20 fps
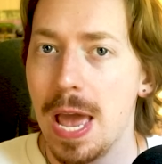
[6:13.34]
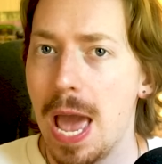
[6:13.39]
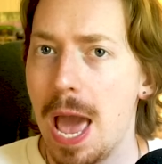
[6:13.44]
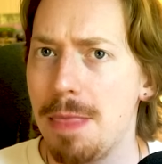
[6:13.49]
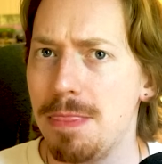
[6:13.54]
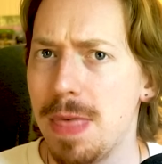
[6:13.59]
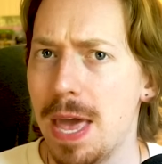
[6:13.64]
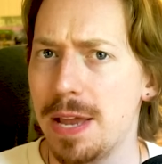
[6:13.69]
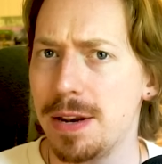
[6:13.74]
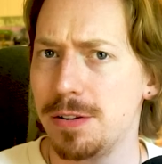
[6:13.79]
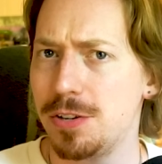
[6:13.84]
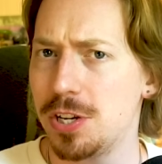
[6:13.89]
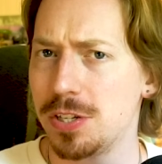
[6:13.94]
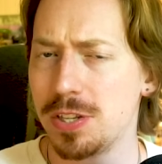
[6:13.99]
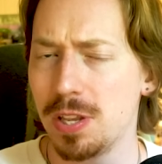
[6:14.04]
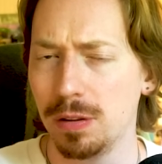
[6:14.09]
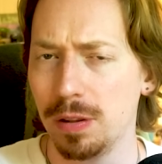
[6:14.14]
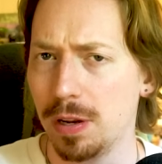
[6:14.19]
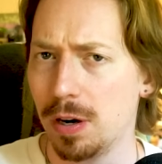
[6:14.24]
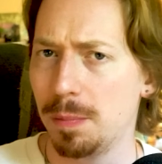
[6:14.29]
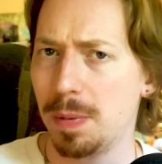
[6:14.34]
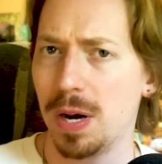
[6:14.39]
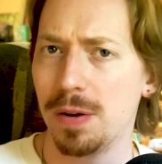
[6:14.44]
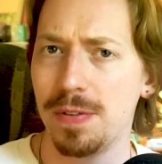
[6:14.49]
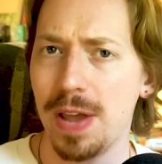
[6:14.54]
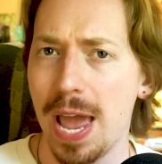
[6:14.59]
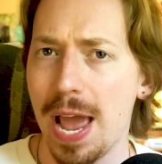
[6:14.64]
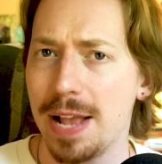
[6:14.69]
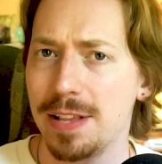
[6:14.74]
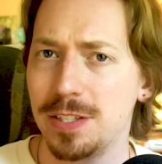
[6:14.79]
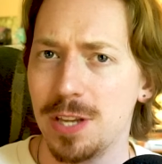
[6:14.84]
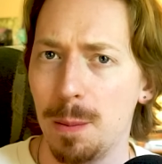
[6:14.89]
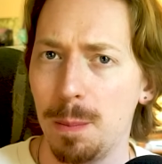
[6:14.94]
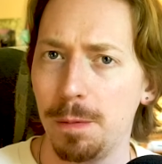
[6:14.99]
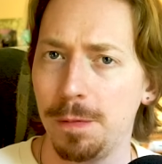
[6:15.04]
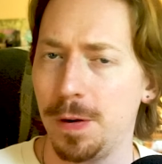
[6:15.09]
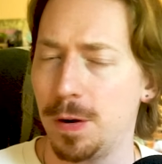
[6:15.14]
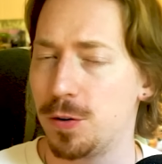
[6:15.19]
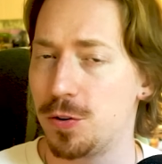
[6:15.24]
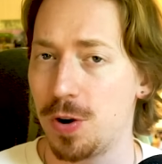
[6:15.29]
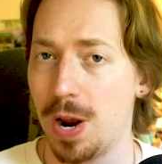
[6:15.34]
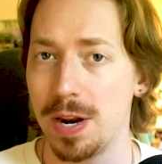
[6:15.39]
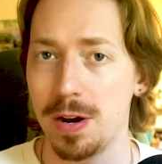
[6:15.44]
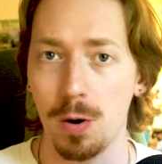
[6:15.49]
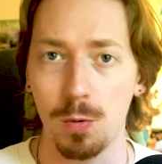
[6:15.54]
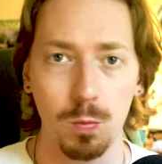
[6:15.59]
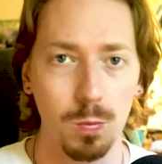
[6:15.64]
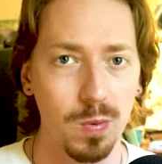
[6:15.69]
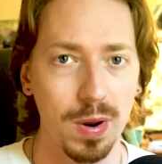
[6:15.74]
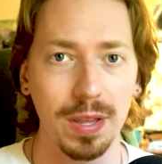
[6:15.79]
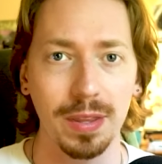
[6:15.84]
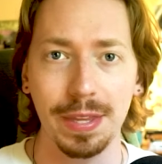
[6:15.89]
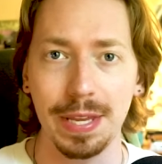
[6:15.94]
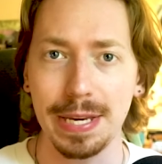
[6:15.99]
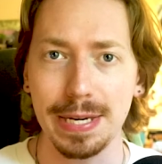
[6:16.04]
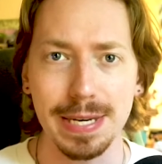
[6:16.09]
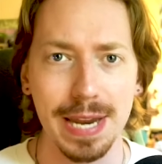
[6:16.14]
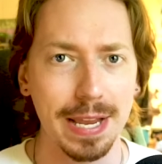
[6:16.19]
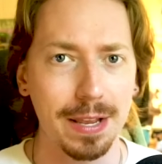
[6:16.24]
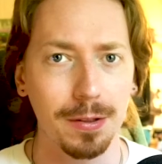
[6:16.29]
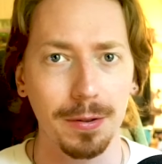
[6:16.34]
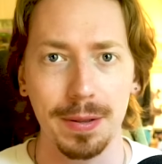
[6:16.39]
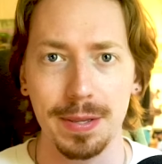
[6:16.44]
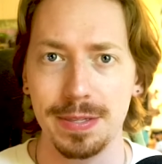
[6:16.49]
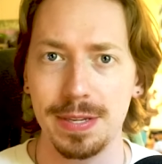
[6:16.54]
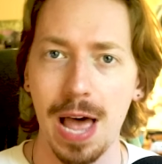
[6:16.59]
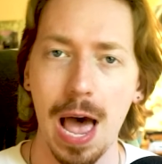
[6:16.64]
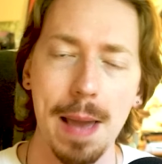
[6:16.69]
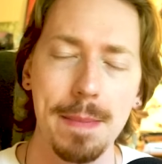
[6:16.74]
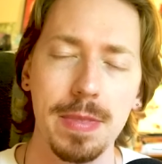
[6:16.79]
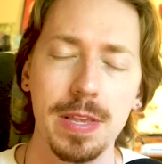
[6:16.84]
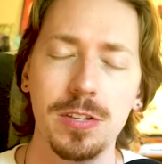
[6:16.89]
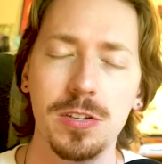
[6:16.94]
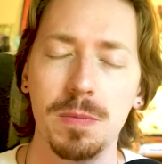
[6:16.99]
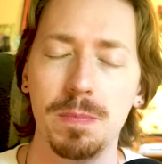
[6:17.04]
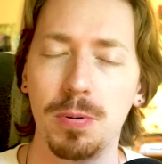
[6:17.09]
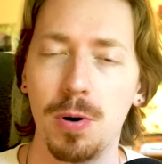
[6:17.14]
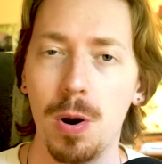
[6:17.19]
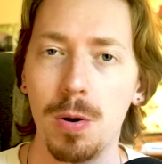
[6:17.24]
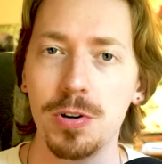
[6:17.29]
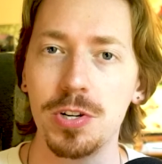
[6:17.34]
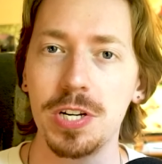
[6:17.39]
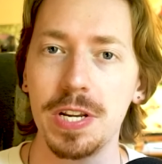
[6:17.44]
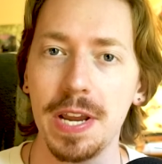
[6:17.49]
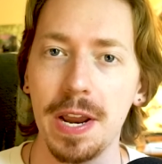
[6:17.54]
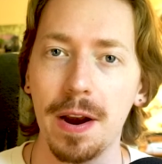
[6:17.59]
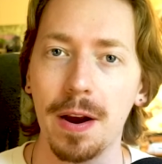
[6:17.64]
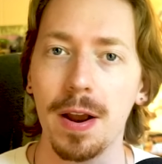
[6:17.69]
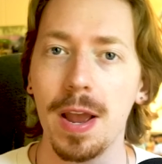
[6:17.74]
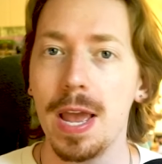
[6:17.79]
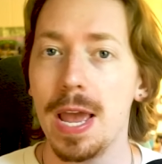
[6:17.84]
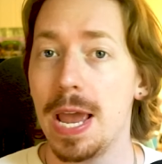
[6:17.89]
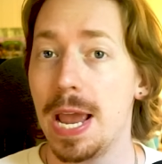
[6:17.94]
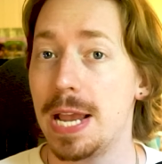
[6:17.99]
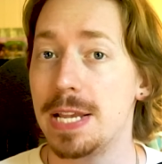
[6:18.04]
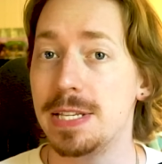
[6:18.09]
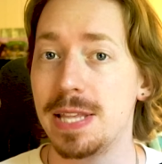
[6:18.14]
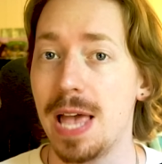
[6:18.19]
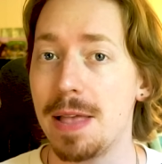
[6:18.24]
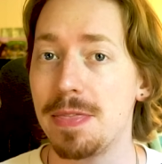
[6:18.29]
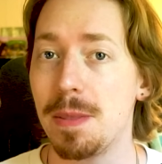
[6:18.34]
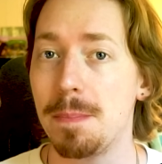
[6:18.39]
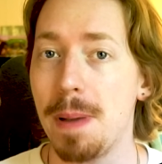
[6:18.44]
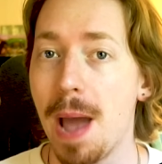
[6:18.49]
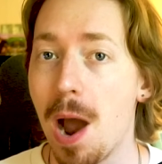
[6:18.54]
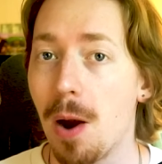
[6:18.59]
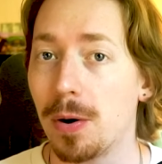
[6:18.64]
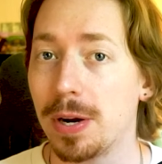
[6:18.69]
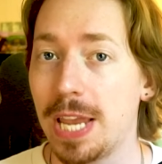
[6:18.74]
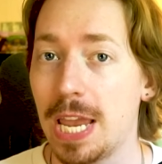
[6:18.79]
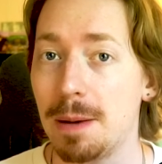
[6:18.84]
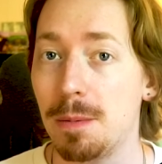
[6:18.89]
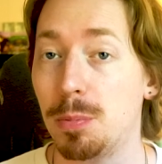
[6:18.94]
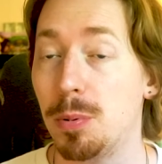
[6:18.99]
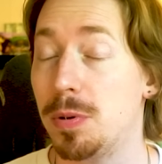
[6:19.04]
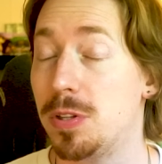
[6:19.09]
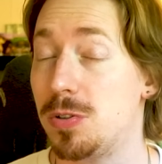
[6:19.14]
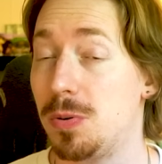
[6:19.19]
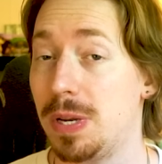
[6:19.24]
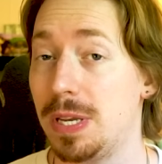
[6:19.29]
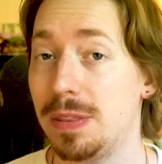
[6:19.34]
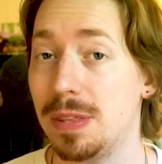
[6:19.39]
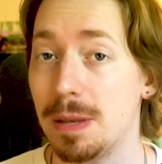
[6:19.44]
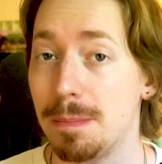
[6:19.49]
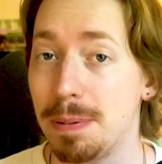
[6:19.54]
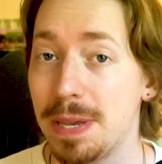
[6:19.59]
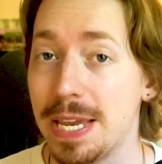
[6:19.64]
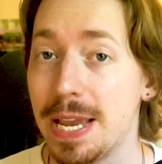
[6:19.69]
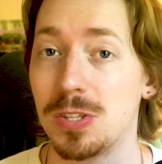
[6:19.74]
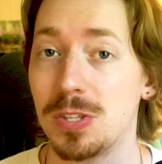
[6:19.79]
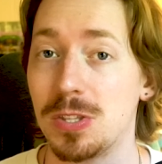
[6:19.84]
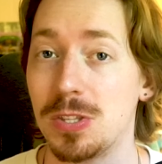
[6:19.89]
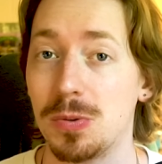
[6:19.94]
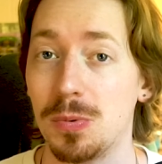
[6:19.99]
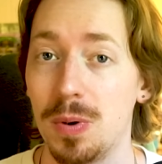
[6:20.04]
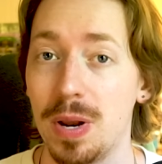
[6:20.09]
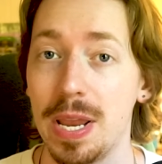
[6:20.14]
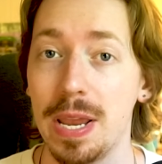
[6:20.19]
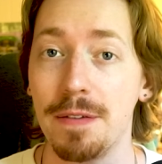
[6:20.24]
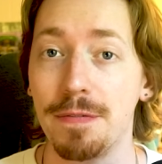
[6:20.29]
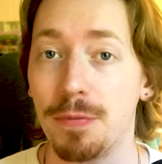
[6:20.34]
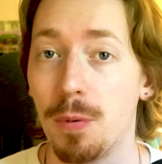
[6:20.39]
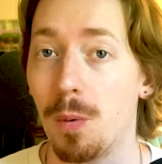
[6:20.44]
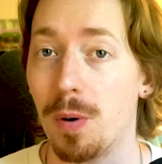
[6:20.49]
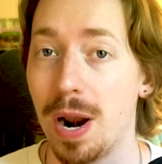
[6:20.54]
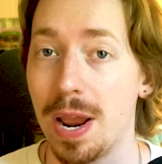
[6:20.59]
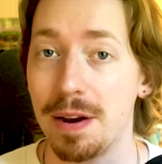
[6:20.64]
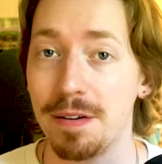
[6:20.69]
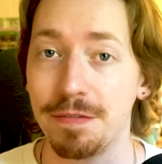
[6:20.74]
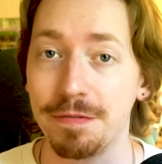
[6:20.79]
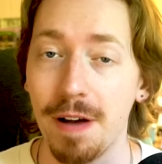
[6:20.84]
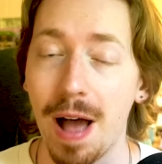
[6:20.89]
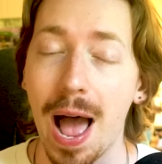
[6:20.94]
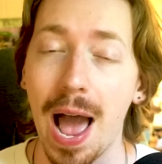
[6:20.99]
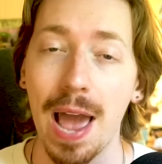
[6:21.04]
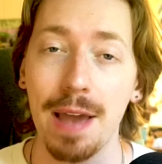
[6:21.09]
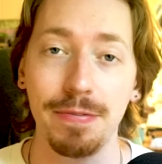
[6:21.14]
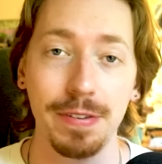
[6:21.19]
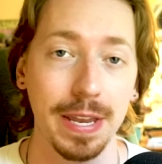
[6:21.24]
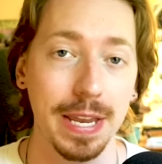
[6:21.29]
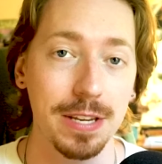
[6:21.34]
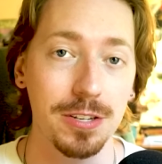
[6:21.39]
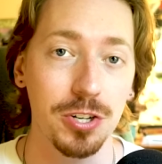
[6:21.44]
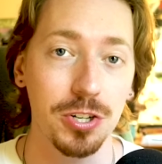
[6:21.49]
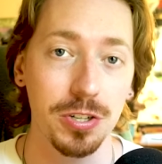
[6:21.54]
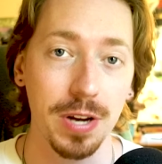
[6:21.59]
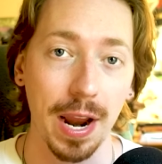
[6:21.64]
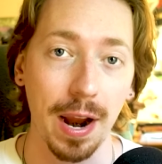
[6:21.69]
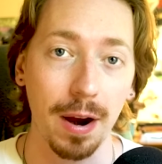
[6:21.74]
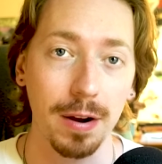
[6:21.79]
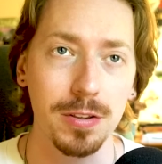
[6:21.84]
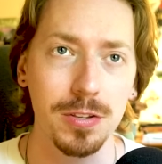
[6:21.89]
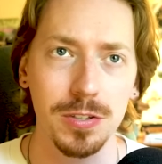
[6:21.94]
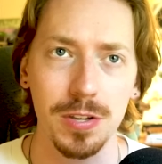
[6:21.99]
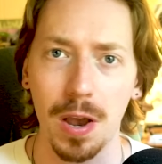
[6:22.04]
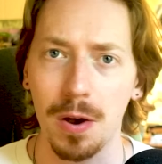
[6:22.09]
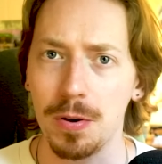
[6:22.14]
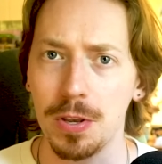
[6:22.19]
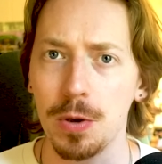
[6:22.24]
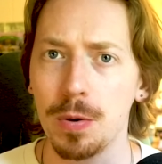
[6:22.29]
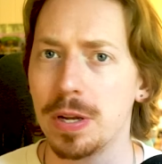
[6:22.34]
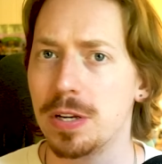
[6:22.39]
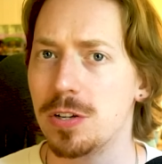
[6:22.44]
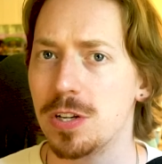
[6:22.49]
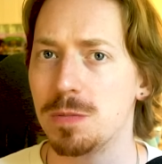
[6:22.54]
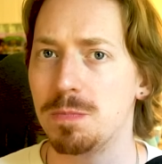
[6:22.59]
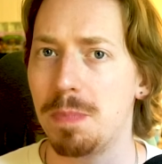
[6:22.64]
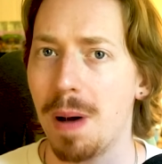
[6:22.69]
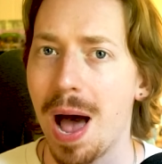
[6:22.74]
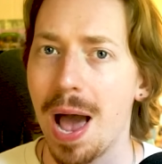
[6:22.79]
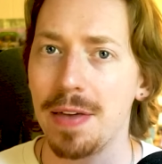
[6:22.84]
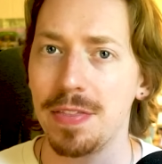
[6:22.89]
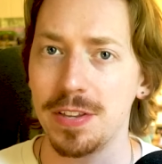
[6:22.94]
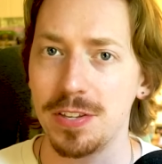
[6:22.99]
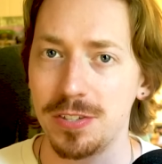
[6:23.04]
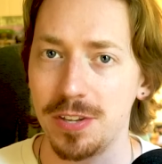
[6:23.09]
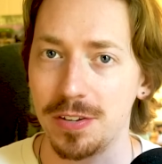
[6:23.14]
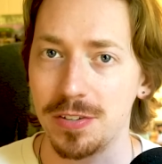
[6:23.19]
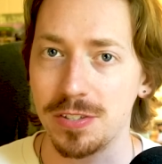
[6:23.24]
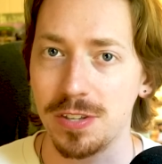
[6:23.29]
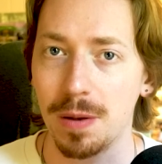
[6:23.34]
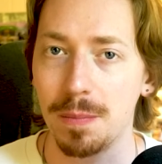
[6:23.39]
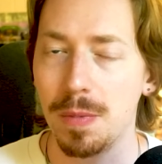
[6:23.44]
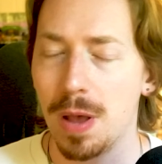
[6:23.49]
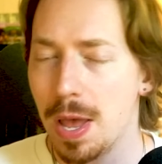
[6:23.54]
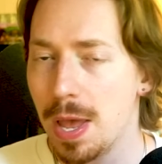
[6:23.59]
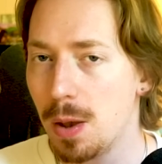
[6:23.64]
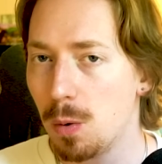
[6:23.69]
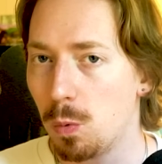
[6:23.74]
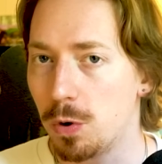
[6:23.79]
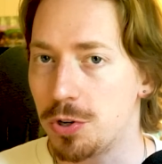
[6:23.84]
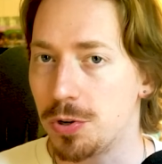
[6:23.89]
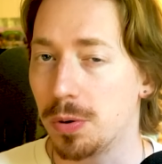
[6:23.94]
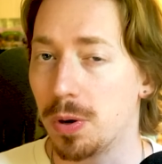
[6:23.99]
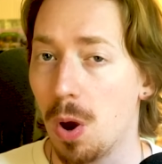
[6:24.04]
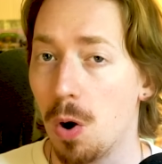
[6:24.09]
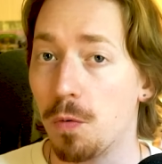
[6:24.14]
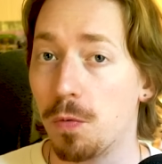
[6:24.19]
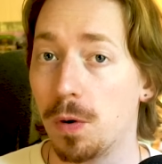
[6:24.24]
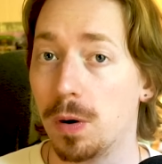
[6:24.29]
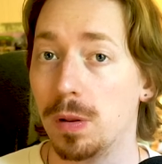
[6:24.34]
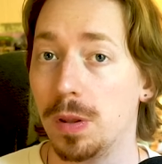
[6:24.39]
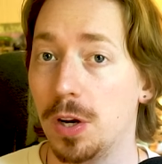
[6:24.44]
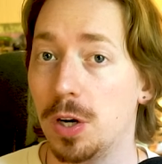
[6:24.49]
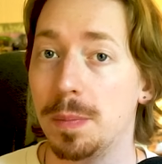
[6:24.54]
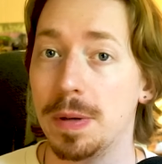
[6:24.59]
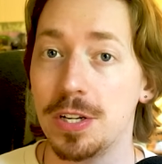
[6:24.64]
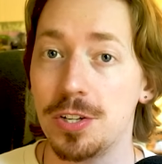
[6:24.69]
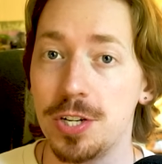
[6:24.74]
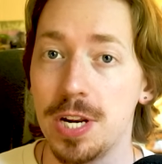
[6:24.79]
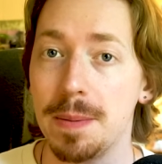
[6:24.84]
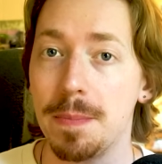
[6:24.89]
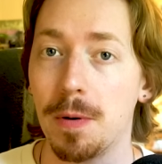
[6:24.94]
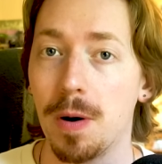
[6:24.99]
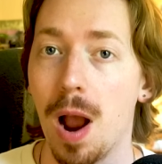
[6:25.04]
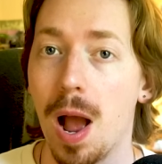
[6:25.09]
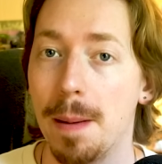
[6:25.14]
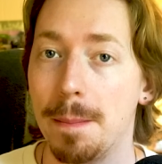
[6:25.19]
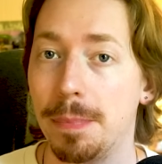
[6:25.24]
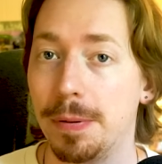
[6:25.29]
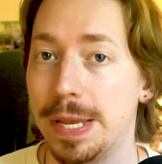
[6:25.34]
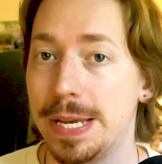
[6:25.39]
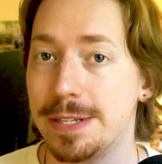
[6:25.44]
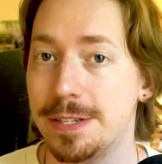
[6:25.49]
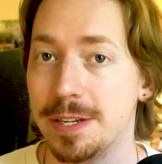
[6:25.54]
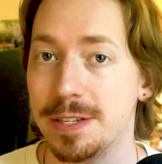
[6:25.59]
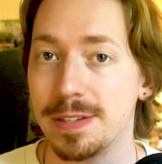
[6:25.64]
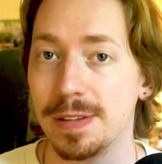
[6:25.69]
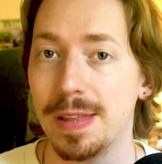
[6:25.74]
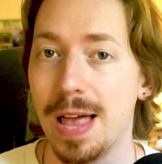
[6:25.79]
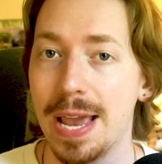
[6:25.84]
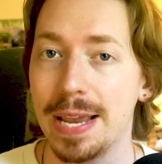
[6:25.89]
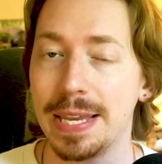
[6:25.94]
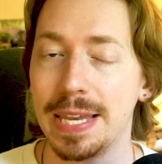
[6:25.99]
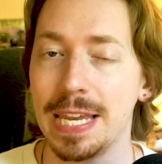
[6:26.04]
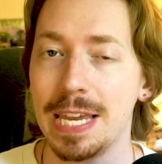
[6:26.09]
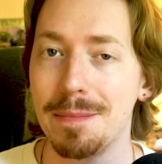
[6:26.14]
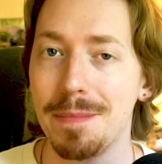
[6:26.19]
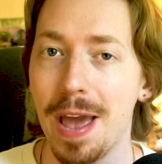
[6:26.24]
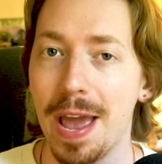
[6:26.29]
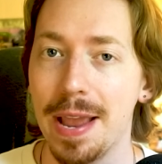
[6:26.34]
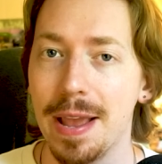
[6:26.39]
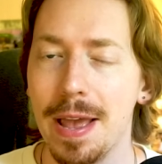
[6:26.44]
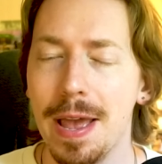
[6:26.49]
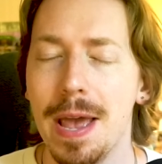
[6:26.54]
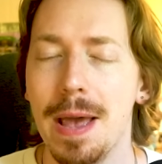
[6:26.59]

And then just a little bit of a heads up if you're trying to really nickel and dime this approach here is that the power cable between the PS3, 4, and 5 is shared. So you can just buy the system, which will go for a little bit cheaper on places like eBay.